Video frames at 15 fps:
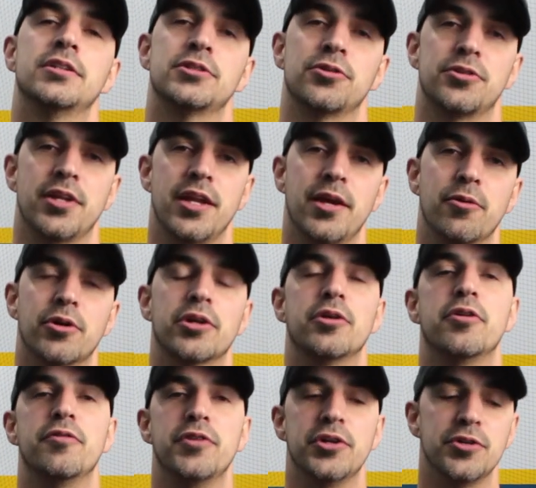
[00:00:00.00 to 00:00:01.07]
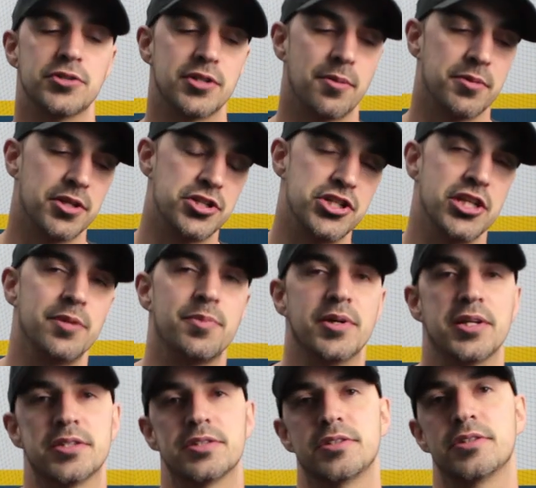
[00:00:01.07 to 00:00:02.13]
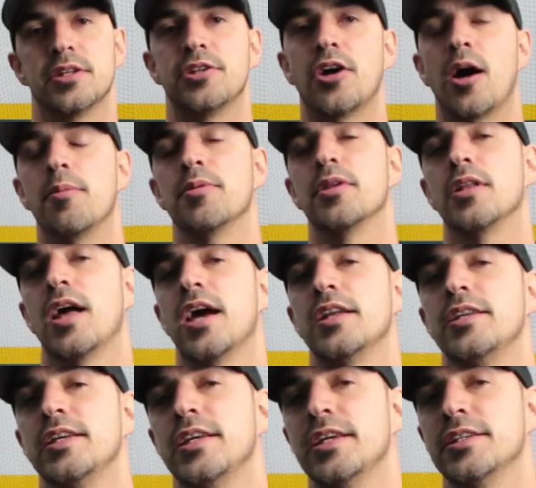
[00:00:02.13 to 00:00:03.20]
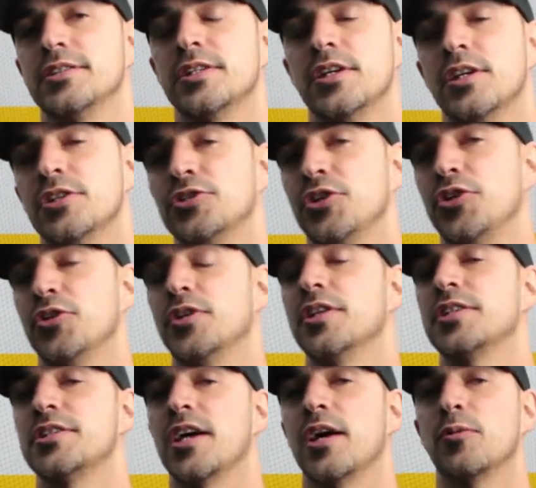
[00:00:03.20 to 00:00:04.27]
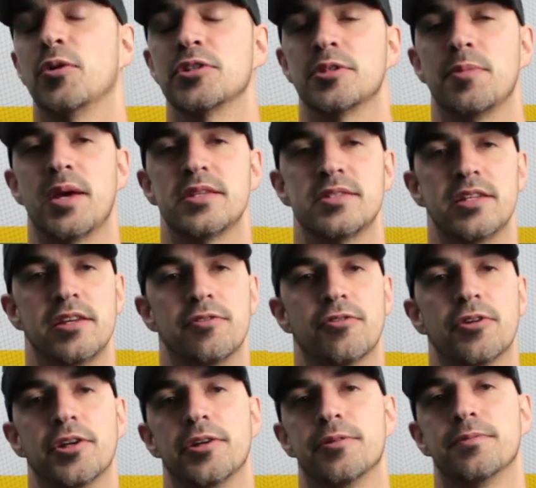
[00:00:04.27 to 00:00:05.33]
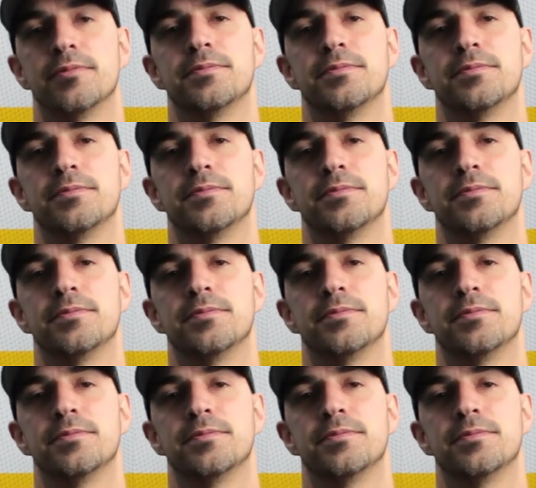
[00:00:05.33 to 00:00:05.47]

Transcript: So today we're gonna review some of the cheapest to top of the line tees so you can decide what's the best tee for you.